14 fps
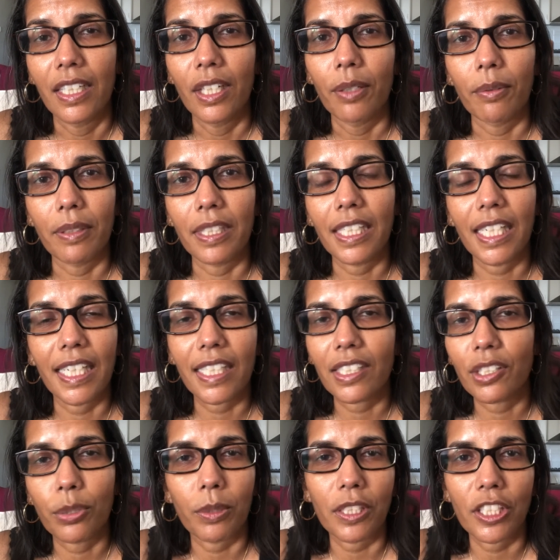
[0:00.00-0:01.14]
When your leg
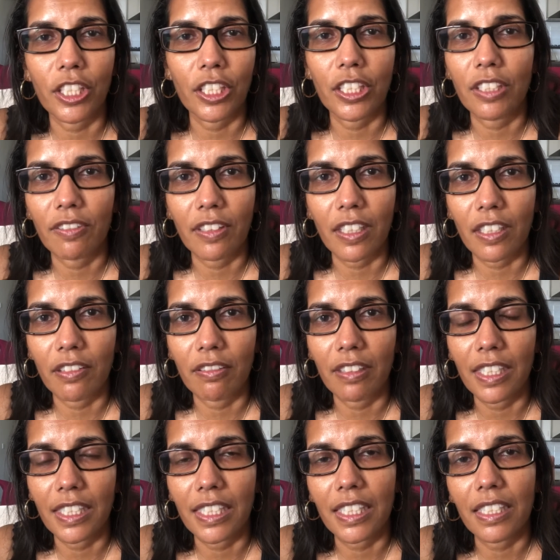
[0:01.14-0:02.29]
twitches for no
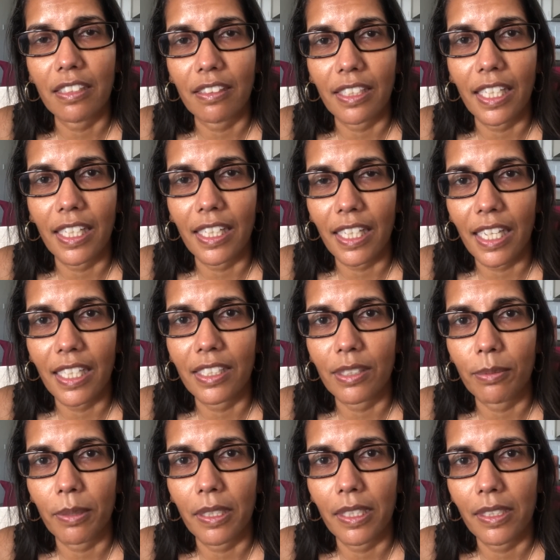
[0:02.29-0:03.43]
reason, I get that as
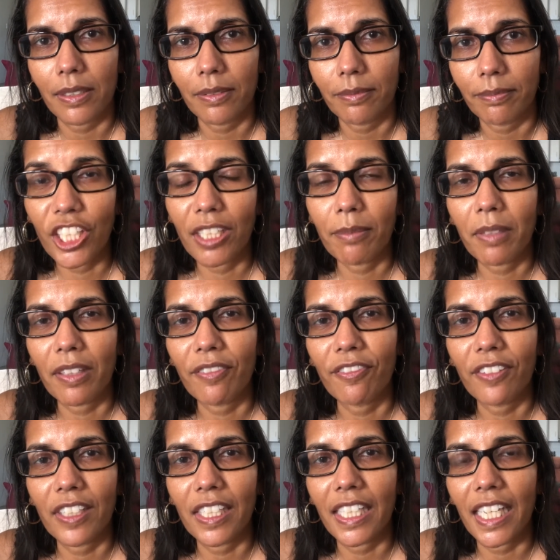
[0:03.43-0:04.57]
well. And my
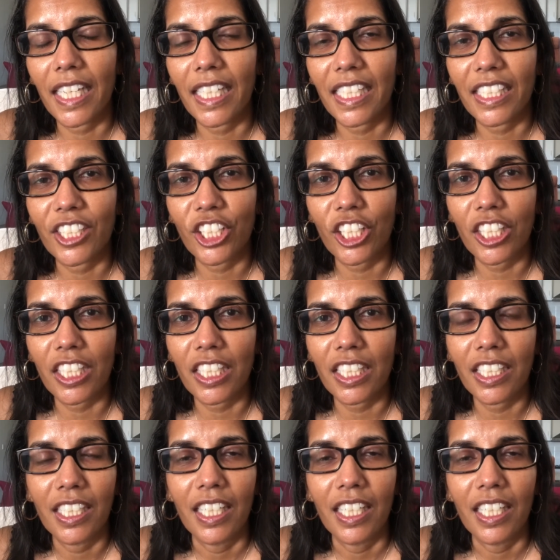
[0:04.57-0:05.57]
feet get itchy.